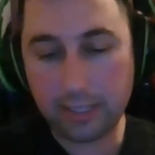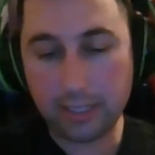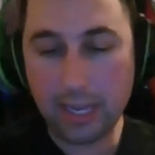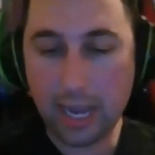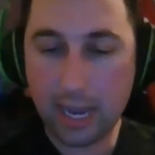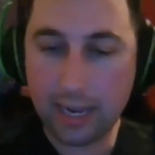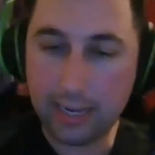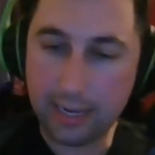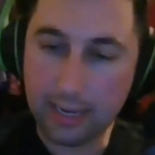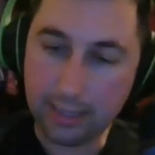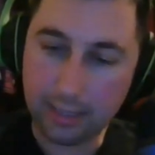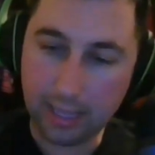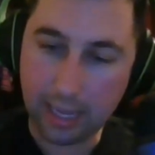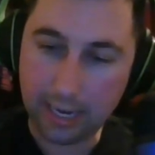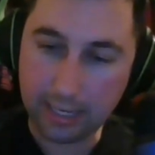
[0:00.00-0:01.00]
It's not
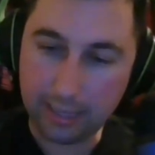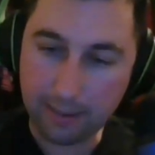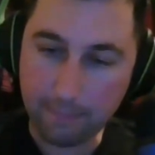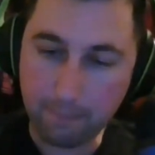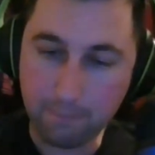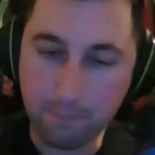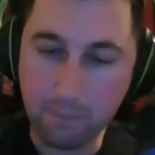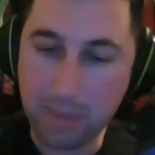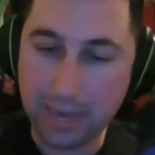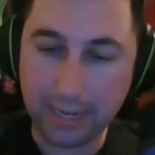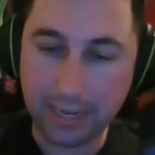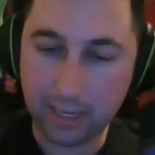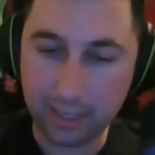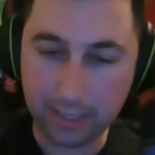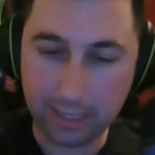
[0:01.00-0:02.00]
in like
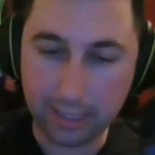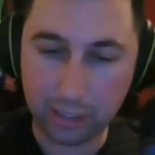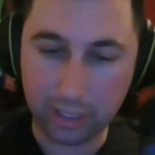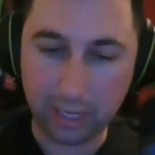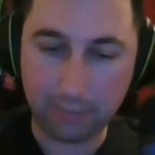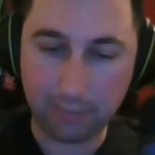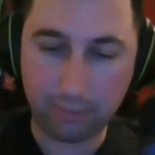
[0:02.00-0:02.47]
mint condition.